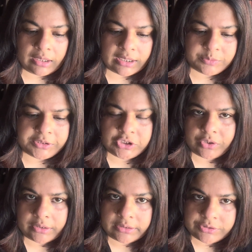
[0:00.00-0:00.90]
As we
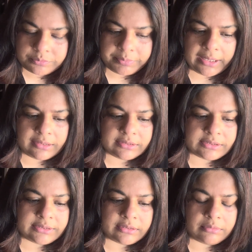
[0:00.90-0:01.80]
struggle to
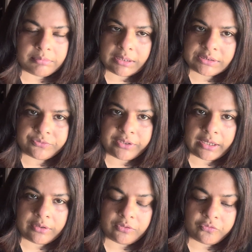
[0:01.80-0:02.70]
balance the demands of
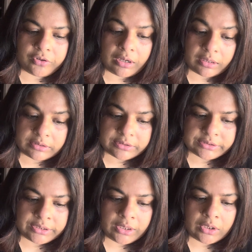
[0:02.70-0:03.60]
caring for others